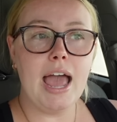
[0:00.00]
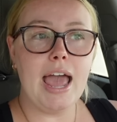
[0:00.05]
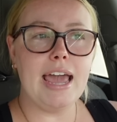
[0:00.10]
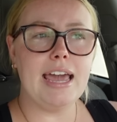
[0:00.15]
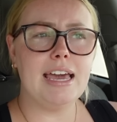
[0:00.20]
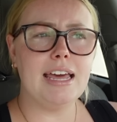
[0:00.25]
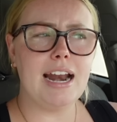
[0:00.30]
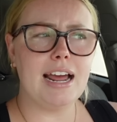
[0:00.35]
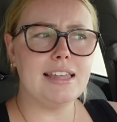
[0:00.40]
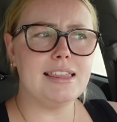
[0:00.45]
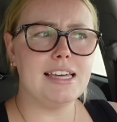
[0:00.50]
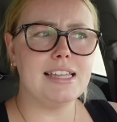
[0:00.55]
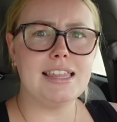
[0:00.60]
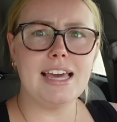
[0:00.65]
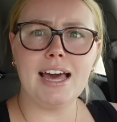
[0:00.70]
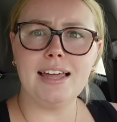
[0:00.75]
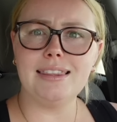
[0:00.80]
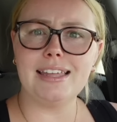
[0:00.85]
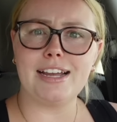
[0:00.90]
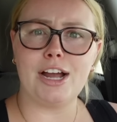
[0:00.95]
And I think
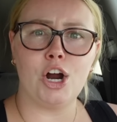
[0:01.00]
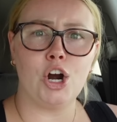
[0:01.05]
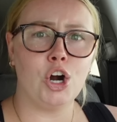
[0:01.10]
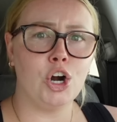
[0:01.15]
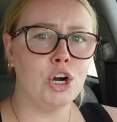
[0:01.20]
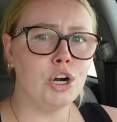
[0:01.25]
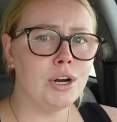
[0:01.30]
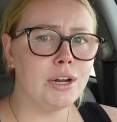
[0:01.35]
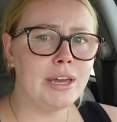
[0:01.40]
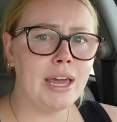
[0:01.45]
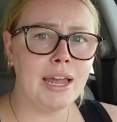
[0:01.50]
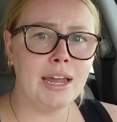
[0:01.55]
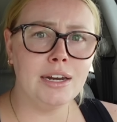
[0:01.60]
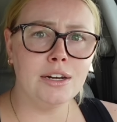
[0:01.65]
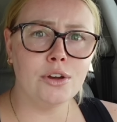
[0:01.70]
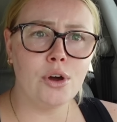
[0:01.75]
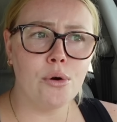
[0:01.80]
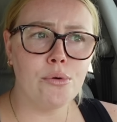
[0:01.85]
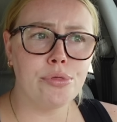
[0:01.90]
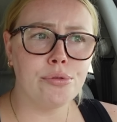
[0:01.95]
they had like a
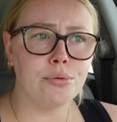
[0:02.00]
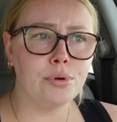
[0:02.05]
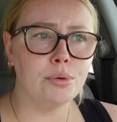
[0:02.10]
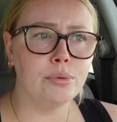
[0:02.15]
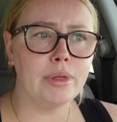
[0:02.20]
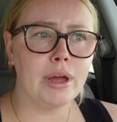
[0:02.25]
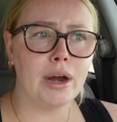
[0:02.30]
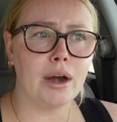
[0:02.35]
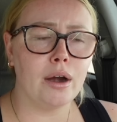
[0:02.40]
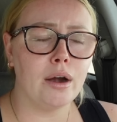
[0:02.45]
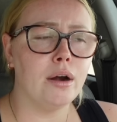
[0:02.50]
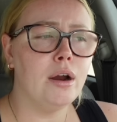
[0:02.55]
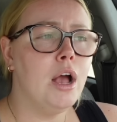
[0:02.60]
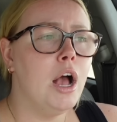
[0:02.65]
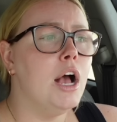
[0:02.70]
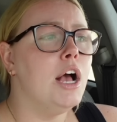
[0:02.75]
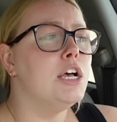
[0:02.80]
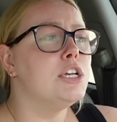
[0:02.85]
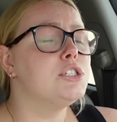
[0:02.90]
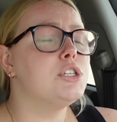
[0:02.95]
hurricane go through there.
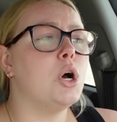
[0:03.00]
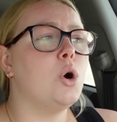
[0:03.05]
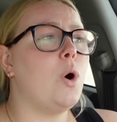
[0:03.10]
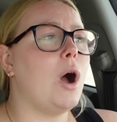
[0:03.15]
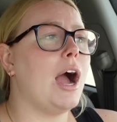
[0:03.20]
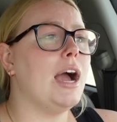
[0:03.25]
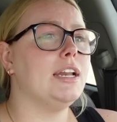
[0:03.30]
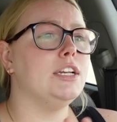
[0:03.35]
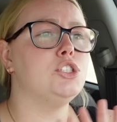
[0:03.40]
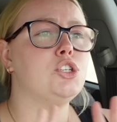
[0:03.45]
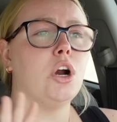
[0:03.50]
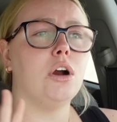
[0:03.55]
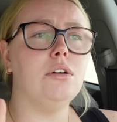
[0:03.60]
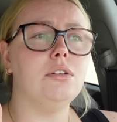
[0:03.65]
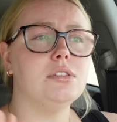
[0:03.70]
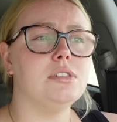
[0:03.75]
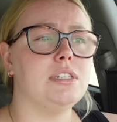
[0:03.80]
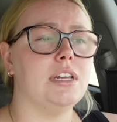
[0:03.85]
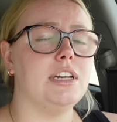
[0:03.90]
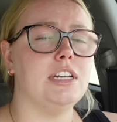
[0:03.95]
So I,
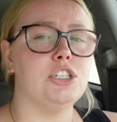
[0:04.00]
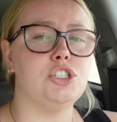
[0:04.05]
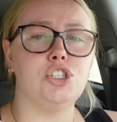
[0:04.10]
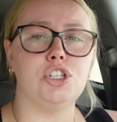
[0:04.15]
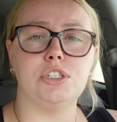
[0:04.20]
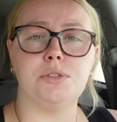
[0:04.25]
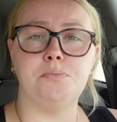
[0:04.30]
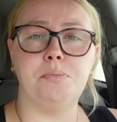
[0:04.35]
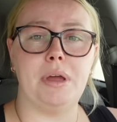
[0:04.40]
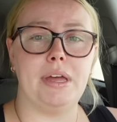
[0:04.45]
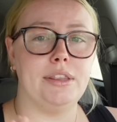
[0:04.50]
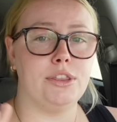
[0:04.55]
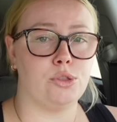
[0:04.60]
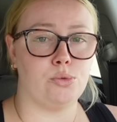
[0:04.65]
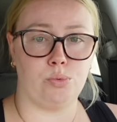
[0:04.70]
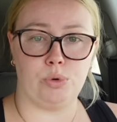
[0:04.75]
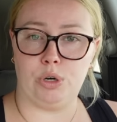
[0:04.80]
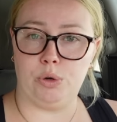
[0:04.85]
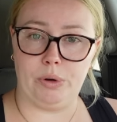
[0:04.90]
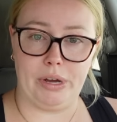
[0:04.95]
Charleston has just been
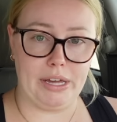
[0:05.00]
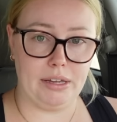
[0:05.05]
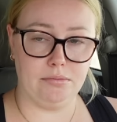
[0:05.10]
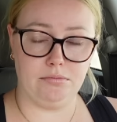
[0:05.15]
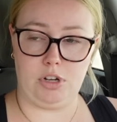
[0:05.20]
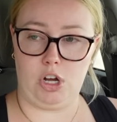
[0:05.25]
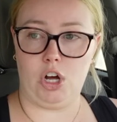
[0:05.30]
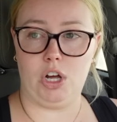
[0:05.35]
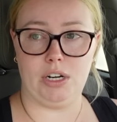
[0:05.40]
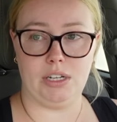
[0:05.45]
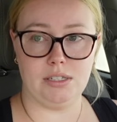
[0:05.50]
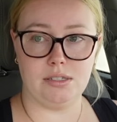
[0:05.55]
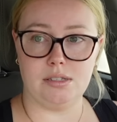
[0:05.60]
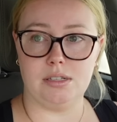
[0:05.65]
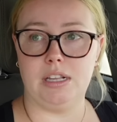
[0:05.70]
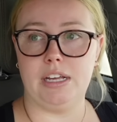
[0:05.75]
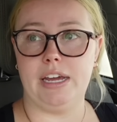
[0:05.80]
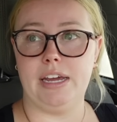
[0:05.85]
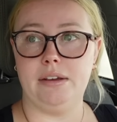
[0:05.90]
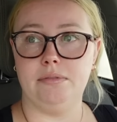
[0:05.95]
through it,
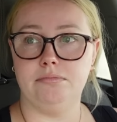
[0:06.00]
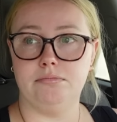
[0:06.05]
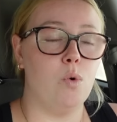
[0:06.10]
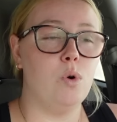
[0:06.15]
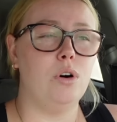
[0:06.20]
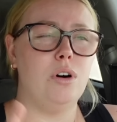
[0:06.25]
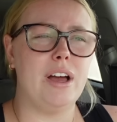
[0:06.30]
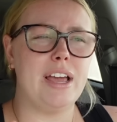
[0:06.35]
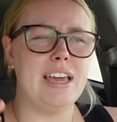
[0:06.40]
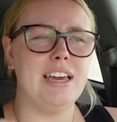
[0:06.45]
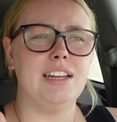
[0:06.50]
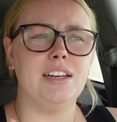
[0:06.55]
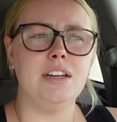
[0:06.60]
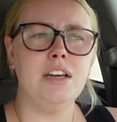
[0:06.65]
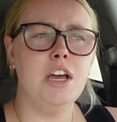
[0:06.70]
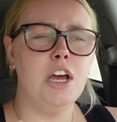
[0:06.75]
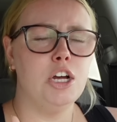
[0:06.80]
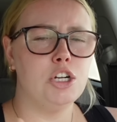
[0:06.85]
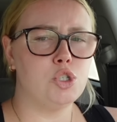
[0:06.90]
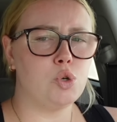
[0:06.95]
honestly. Well, and
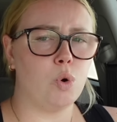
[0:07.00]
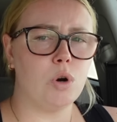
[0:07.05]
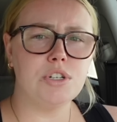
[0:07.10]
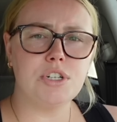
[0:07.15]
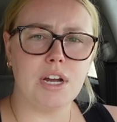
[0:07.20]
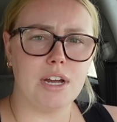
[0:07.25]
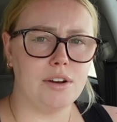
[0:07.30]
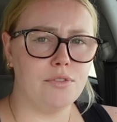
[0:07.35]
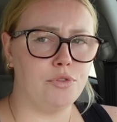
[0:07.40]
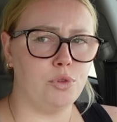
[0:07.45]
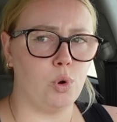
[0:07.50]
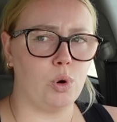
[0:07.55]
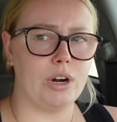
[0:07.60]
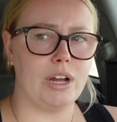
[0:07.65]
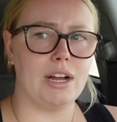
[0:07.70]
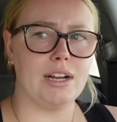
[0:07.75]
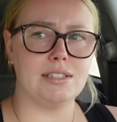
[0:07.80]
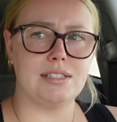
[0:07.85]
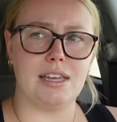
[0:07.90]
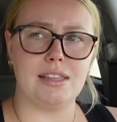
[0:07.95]
Georgia and
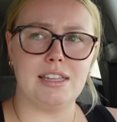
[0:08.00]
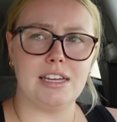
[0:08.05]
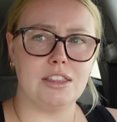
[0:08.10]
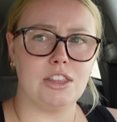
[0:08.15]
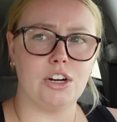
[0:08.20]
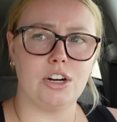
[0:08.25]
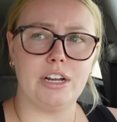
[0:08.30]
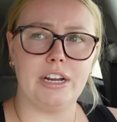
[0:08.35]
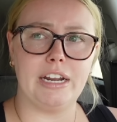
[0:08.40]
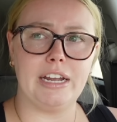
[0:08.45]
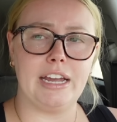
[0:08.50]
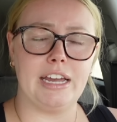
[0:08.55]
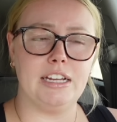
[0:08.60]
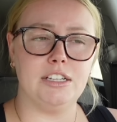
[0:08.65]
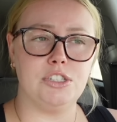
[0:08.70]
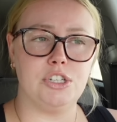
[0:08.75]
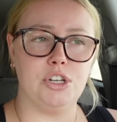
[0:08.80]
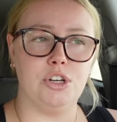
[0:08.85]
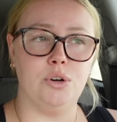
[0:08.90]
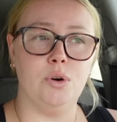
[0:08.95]
Florida, cause I think they're getting
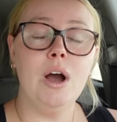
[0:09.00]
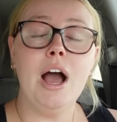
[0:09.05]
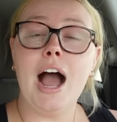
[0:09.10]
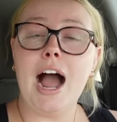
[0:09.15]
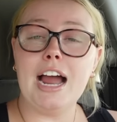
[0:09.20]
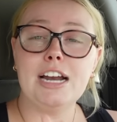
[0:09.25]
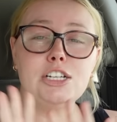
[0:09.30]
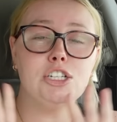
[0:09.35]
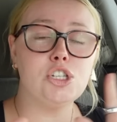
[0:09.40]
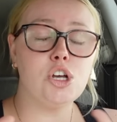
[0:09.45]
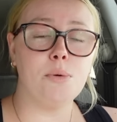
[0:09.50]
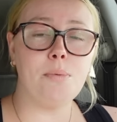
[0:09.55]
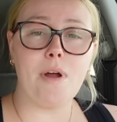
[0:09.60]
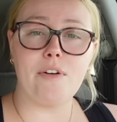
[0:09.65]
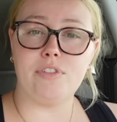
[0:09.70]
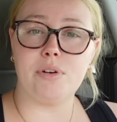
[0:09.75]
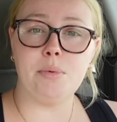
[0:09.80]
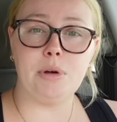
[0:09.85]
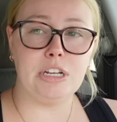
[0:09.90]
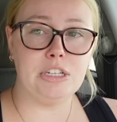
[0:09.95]
hit too. I just hope
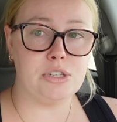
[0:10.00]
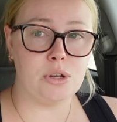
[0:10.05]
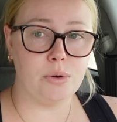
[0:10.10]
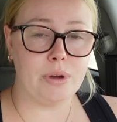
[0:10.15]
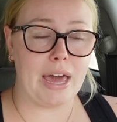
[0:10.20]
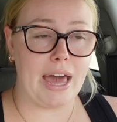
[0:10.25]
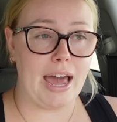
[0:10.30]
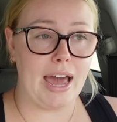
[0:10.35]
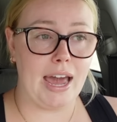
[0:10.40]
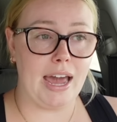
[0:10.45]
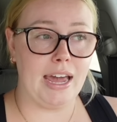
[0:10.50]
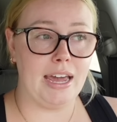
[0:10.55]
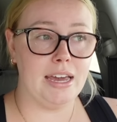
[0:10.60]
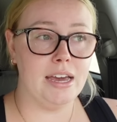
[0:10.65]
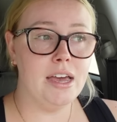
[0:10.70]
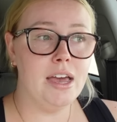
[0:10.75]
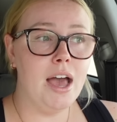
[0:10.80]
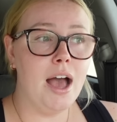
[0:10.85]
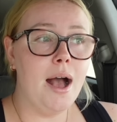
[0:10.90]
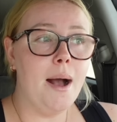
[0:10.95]
everybody's
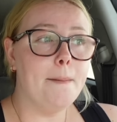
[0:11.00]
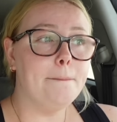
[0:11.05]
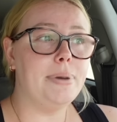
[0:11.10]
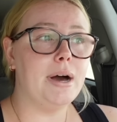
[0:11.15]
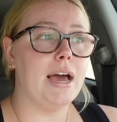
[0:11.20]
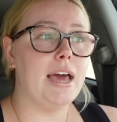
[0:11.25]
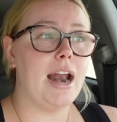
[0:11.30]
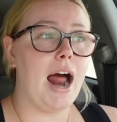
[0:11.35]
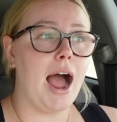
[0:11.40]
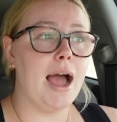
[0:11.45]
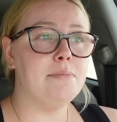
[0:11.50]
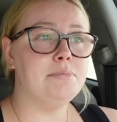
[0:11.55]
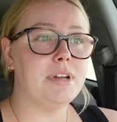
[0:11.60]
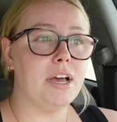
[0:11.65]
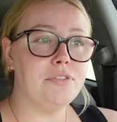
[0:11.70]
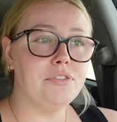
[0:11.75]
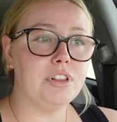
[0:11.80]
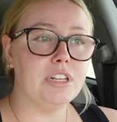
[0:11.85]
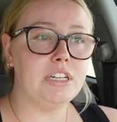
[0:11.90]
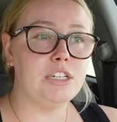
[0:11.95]
okay, but I'm
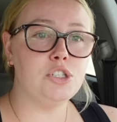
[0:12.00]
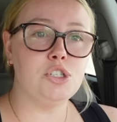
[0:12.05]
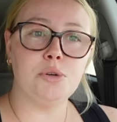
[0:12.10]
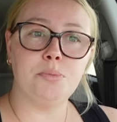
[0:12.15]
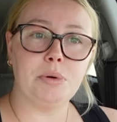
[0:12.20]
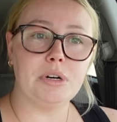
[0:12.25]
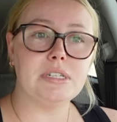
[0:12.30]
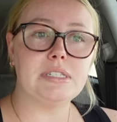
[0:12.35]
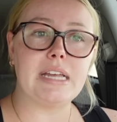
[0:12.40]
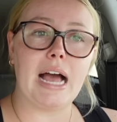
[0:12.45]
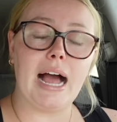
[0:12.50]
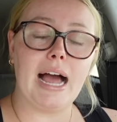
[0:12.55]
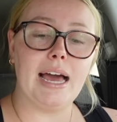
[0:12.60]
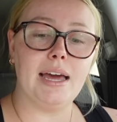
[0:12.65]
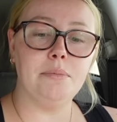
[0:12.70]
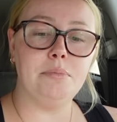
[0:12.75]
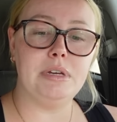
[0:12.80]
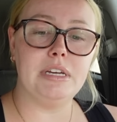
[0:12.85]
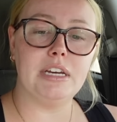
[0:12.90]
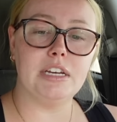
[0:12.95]
definitely super
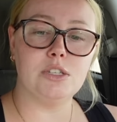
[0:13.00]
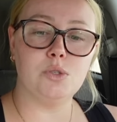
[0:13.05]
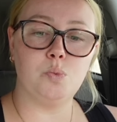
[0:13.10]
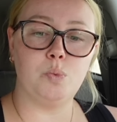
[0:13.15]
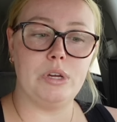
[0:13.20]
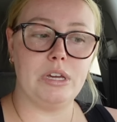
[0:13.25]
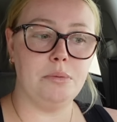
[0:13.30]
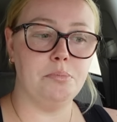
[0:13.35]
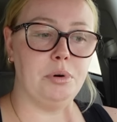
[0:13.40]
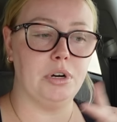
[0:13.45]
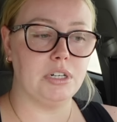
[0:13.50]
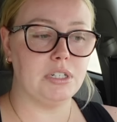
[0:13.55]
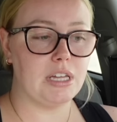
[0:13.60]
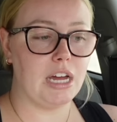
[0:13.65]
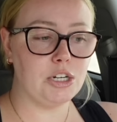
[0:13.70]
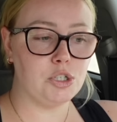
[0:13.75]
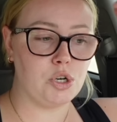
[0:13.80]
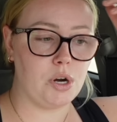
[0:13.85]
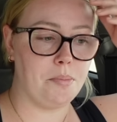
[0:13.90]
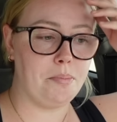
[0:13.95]
sad because we booked
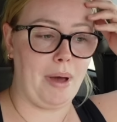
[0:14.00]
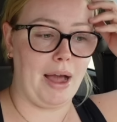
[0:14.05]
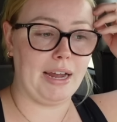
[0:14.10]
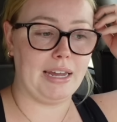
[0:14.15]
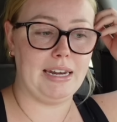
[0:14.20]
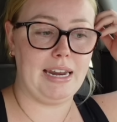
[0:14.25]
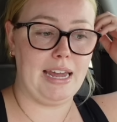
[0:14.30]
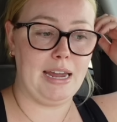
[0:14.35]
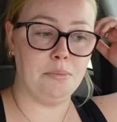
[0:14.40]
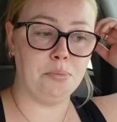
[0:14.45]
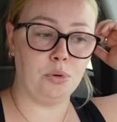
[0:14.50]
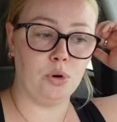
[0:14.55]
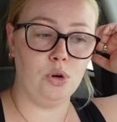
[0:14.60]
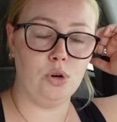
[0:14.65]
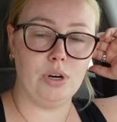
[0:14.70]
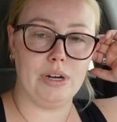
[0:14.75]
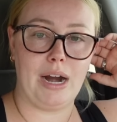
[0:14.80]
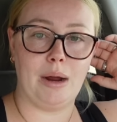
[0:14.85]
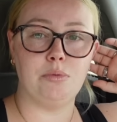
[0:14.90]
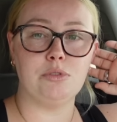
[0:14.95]
that trip back in
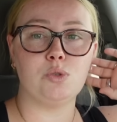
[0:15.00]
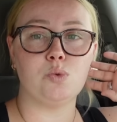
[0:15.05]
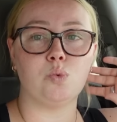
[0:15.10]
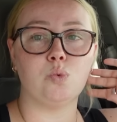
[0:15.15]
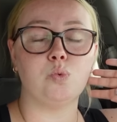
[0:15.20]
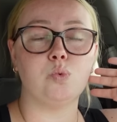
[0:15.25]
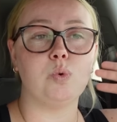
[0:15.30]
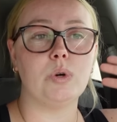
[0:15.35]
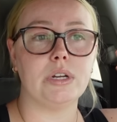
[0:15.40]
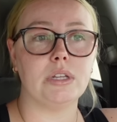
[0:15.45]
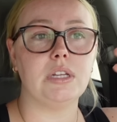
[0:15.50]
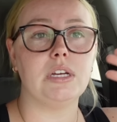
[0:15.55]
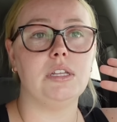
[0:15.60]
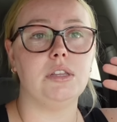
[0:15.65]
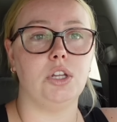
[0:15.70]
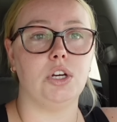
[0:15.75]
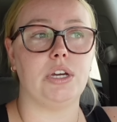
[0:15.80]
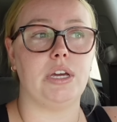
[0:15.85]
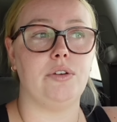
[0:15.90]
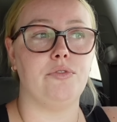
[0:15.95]
April and I was really
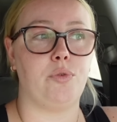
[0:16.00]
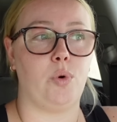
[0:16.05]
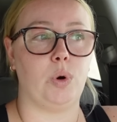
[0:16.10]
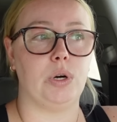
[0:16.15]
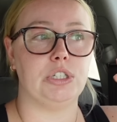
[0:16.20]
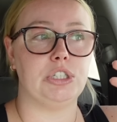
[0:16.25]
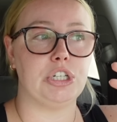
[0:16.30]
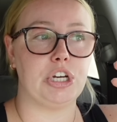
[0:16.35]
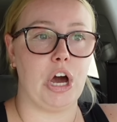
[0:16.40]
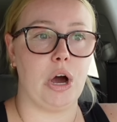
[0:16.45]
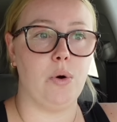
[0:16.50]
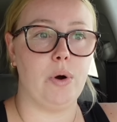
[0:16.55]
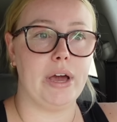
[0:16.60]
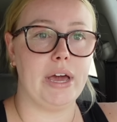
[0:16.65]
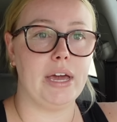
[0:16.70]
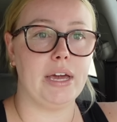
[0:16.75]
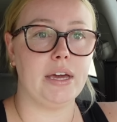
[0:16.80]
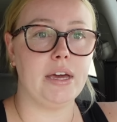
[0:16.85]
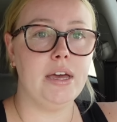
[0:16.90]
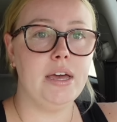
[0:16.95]
looking forward to
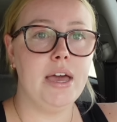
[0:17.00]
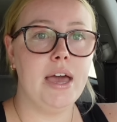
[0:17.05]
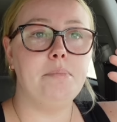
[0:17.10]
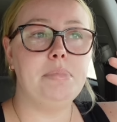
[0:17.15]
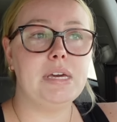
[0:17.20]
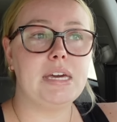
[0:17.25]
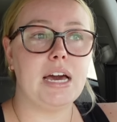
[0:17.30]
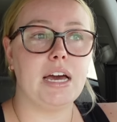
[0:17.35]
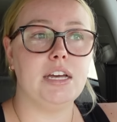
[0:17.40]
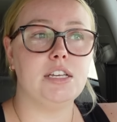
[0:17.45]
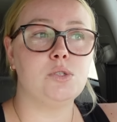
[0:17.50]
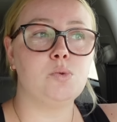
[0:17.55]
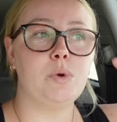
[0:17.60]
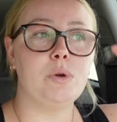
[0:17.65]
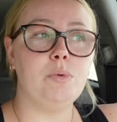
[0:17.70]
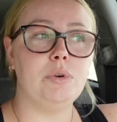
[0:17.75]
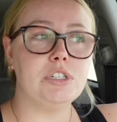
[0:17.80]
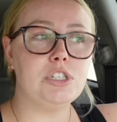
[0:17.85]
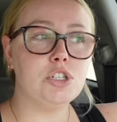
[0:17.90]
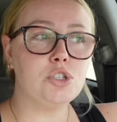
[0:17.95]
going because
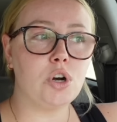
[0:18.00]
we went to